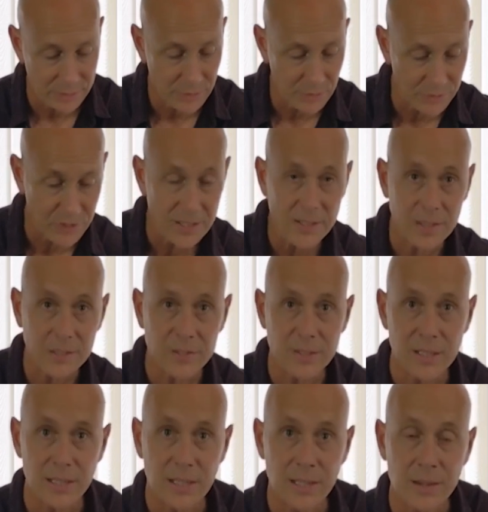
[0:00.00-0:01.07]
of our fingers
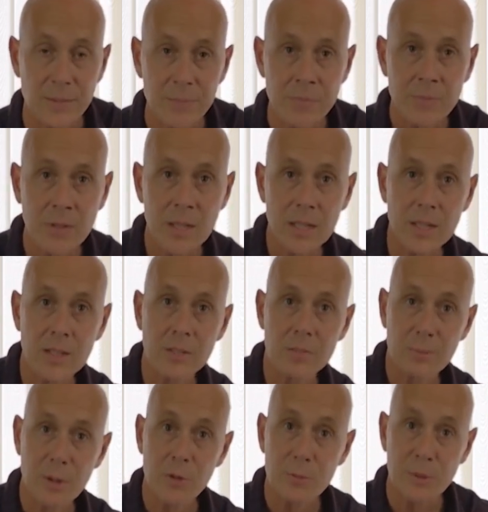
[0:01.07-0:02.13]
here, is
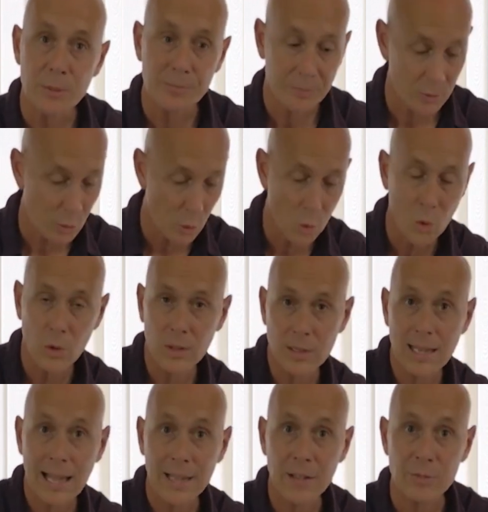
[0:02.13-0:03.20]
movement or
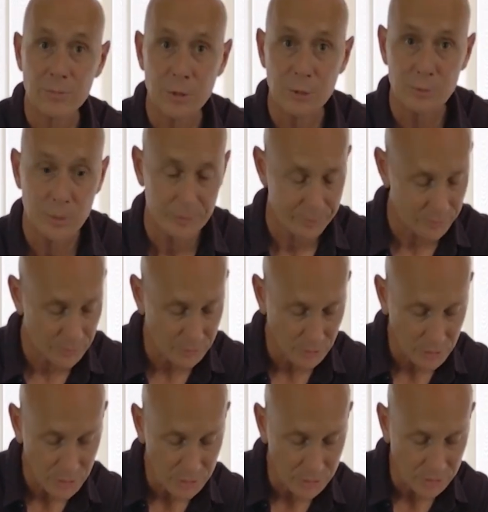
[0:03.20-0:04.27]
lack of movement. So
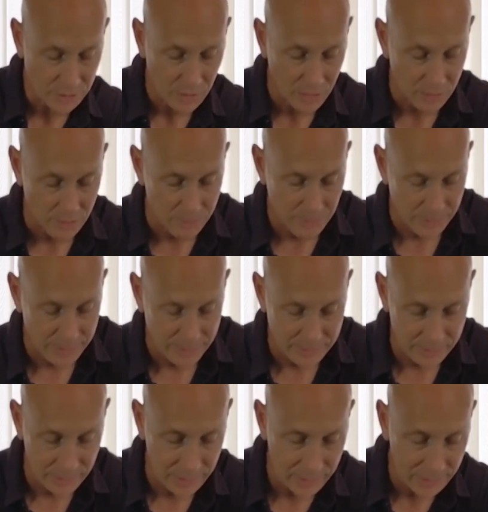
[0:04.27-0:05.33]
you can start at the base
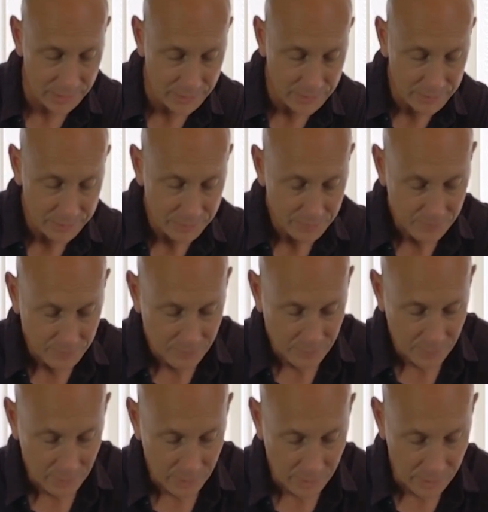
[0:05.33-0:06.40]
there
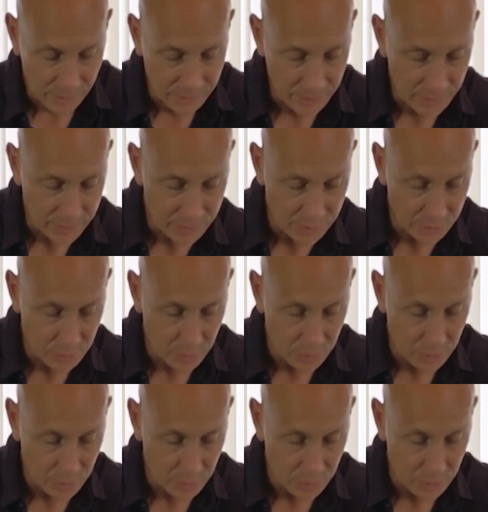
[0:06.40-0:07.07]
and then just